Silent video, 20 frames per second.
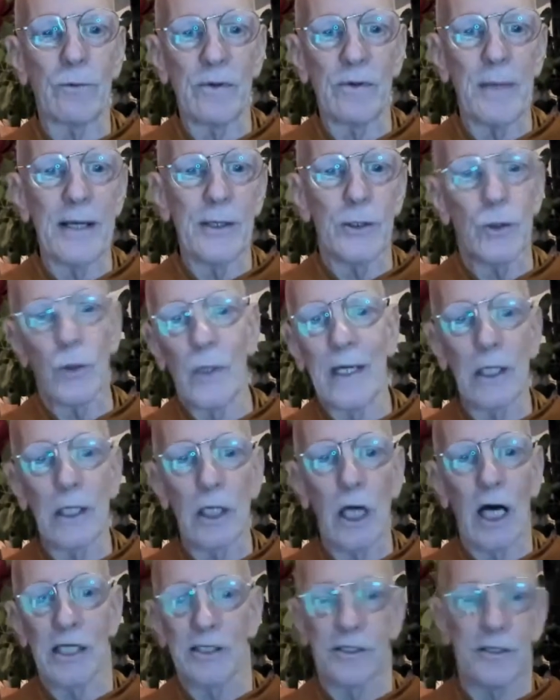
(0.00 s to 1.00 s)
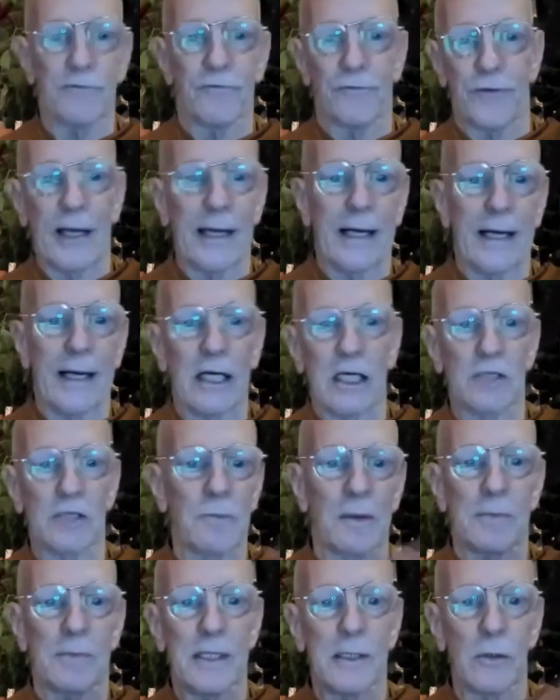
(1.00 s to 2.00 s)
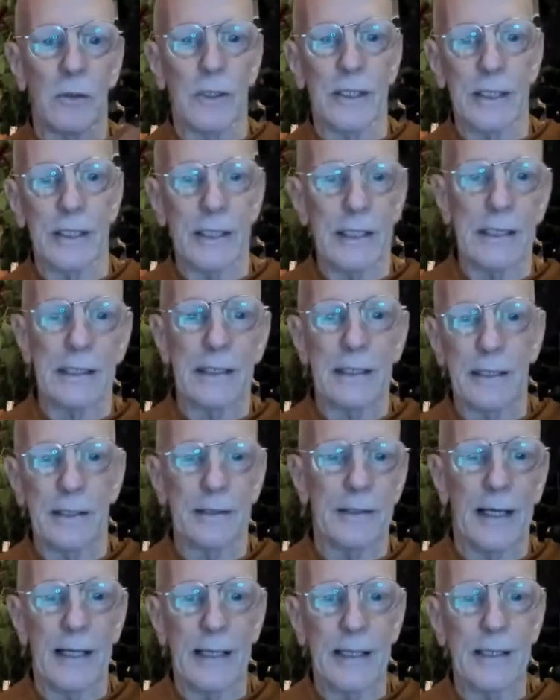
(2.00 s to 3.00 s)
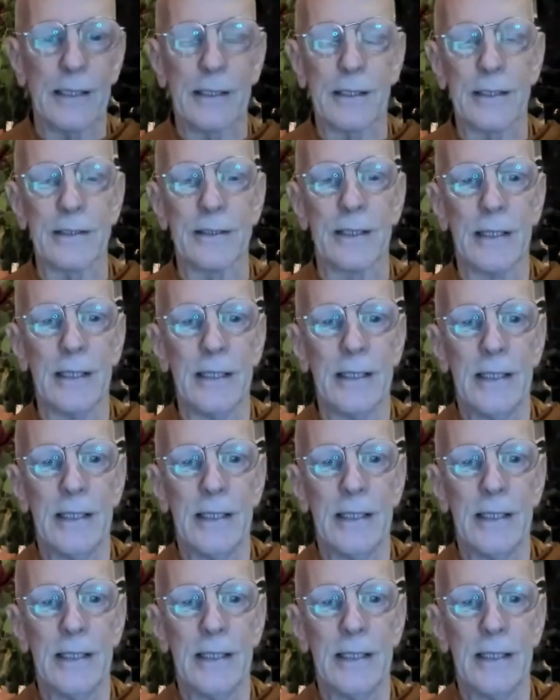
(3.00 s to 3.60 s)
we've been doing lots of things, maybe going here and there,